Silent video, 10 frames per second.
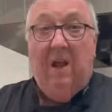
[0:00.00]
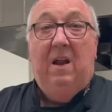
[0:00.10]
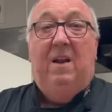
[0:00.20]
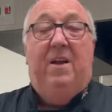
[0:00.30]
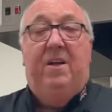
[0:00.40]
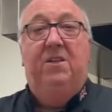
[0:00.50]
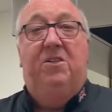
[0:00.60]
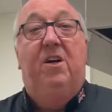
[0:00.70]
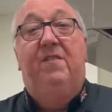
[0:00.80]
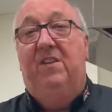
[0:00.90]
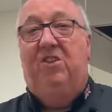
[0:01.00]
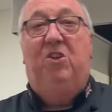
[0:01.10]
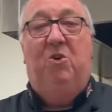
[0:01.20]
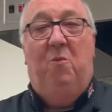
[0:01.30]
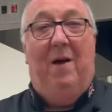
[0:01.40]
Now you can serve the
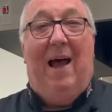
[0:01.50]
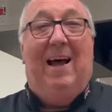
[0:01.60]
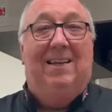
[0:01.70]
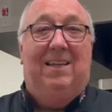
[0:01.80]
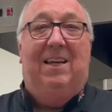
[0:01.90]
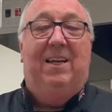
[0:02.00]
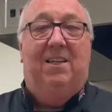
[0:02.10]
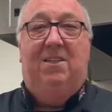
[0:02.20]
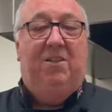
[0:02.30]
soup as is,